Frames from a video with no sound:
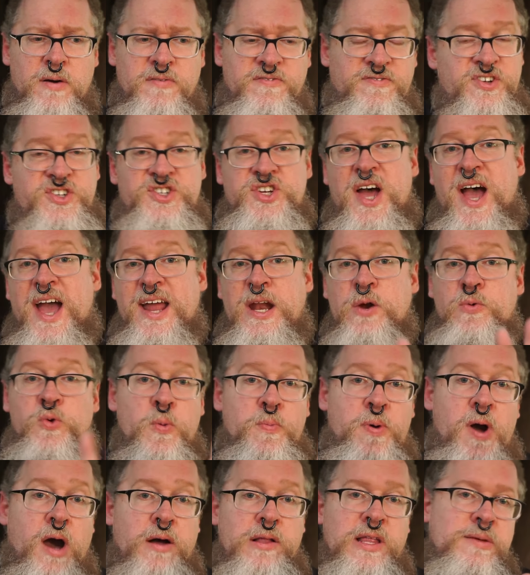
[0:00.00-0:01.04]
vagina will
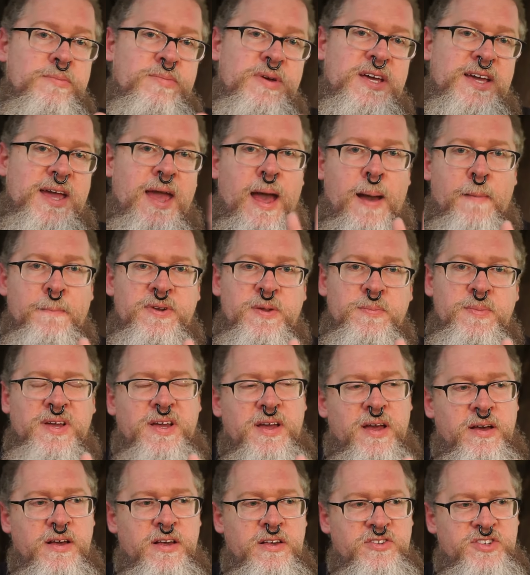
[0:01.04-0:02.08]
probably be kept
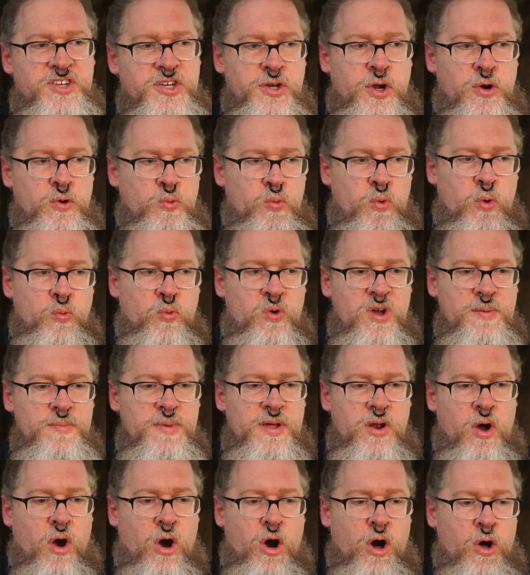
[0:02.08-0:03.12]
because, you know,
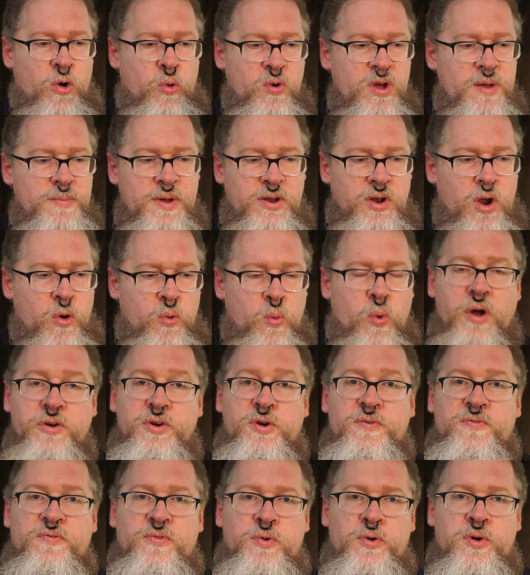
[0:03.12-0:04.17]
women, all women are
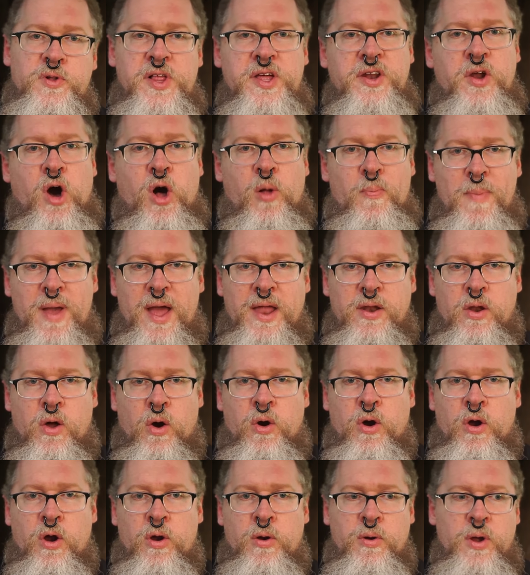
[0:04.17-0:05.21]
wonderful and all men
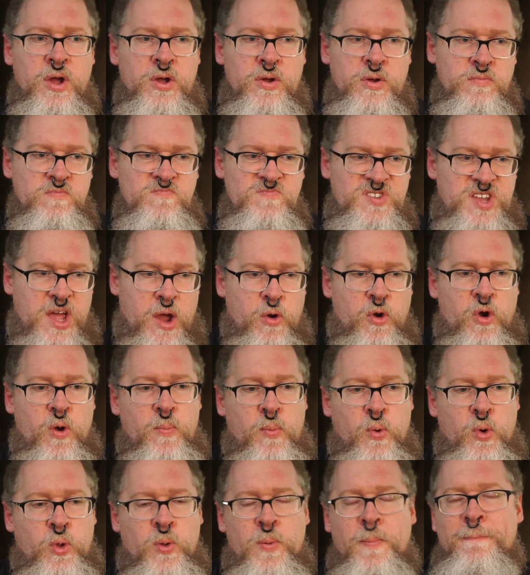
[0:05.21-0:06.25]
are
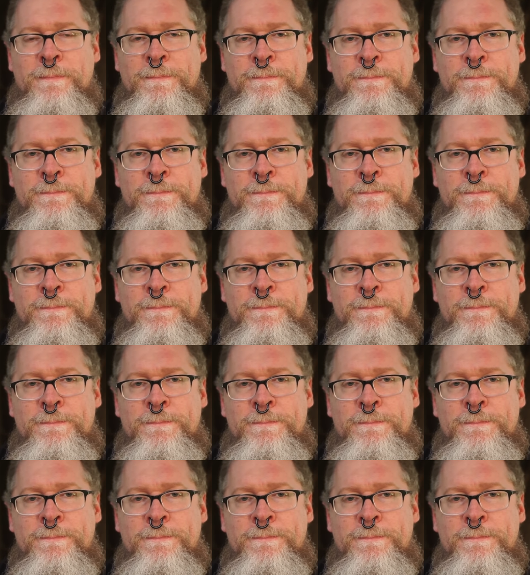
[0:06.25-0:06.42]
terrible.